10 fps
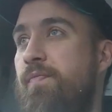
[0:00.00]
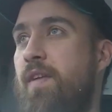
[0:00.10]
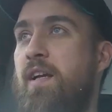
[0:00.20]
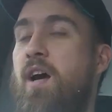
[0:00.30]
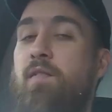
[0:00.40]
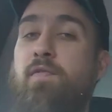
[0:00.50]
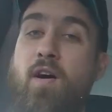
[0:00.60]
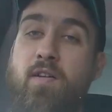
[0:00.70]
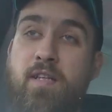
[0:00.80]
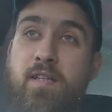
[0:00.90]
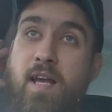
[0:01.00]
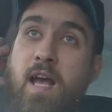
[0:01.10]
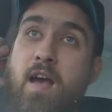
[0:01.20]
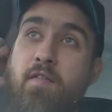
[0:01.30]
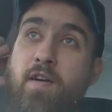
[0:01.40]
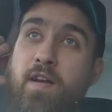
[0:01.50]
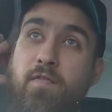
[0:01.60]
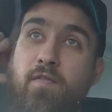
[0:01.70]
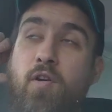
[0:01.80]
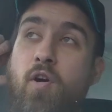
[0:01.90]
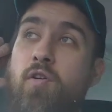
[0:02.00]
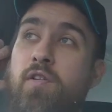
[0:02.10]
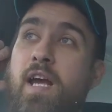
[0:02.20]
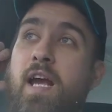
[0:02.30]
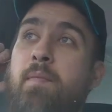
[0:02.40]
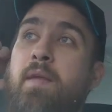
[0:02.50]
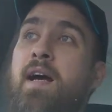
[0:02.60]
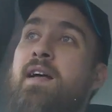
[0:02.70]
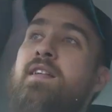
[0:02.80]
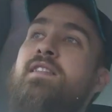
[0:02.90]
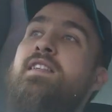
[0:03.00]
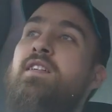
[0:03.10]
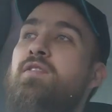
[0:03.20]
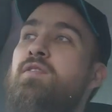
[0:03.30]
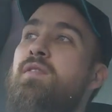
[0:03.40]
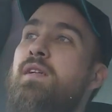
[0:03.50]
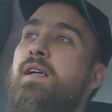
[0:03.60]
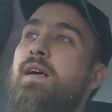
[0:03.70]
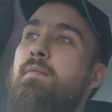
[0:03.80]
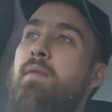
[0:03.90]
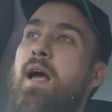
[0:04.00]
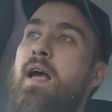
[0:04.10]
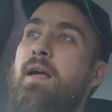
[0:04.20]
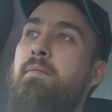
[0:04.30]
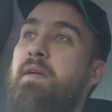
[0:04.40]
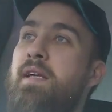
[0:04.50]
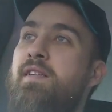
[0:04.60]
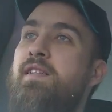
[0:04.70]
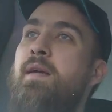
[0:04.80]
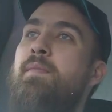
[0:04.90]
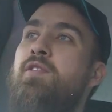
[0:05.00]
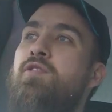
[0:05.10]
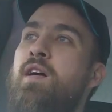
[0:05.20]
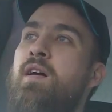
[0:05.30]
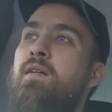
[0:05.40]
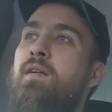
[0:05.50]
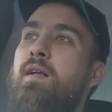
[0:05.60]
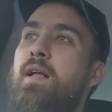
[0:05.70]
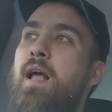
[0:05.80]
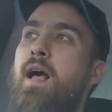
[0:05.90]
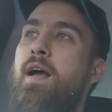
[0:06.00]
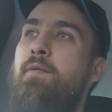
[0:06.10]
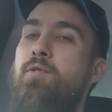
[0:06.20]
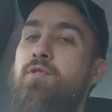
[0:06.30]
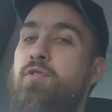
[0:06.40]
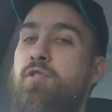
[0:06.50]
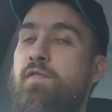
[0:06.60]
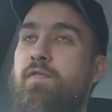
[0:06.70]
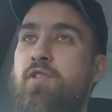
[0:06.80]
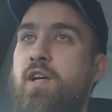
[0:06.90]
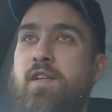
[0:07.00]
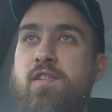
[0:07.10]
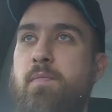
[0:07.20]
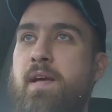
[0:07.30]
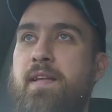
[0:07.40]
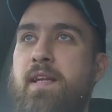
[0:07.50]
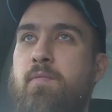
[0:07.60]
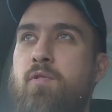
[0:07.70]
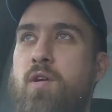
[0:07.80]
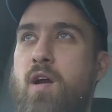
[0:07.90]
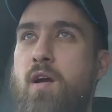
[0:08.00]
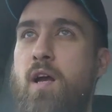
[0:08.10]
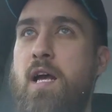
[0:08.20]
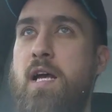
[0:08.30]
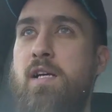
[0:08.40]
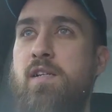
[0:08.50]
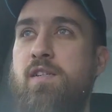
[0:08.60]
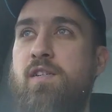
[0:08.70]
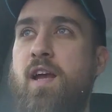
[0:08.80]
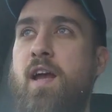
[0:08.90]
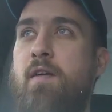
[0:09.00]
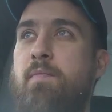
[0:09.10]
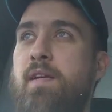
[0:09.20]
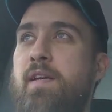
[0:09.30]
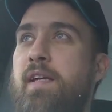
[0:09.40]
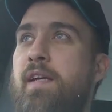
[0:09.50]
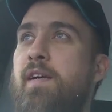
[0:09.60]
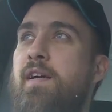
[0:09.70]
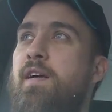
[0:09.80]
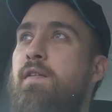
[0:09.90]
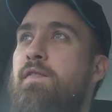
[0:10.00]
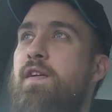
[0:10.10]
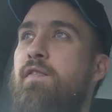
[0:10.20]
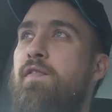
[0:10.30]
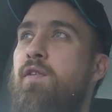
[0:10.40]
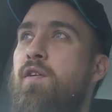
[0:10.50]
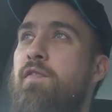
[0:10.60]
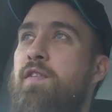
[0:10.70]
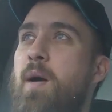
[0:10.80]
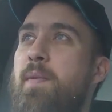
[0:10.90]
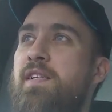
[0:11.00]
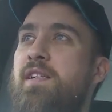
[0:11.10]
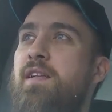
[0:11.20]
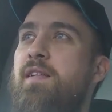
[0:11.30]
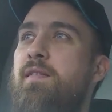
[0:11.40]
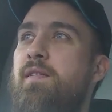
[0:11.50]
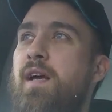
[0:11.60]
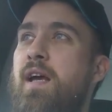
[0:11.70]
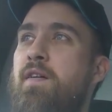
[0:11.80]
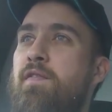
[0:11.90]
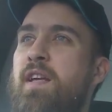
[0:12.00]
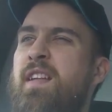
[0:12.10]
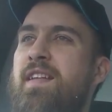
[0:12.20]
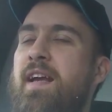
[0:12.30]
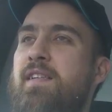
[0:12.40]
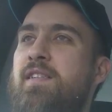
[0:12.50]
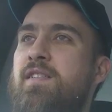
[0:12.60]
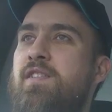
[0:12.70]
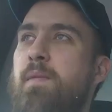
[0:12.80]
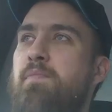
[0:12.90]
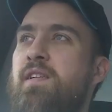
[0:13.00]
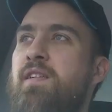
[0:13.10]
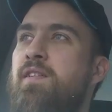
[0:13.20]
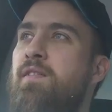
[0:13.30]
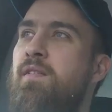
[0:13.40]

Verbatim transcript: I can't fault it. I've had it for a long time now and it's still my main skimming trowel. I wouldn't use it for sand cement anymore, as I'd be fearful of damaging it, of getting nicks and chips in it,